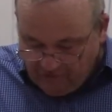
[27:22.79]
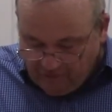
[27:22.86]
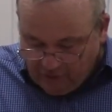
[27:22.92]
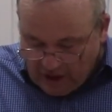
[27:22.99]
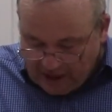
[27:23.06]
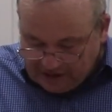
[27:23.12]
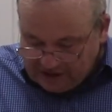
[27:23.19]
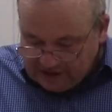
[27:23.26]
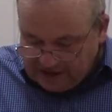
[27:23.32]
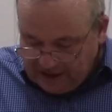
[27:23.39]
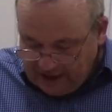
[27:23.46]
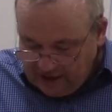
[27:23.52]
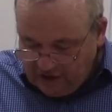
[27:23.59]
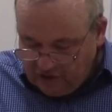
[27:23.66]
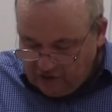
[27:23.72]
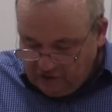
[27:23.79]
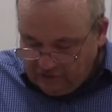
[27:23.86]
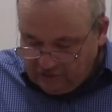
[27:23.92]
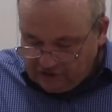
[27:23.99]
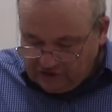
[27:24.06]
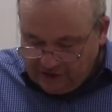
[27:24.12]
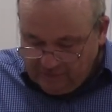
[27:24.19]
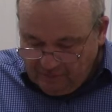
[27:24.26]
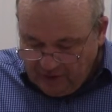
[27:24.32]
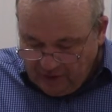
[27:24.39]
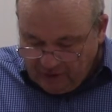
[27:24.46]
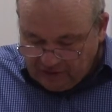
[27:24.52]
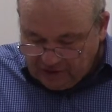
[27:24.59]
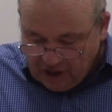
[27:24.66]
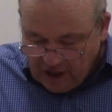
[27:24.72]
process in the universe that
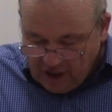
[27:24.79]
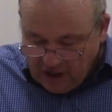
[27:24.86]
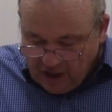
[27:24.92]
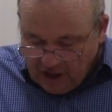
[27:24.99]
mirrors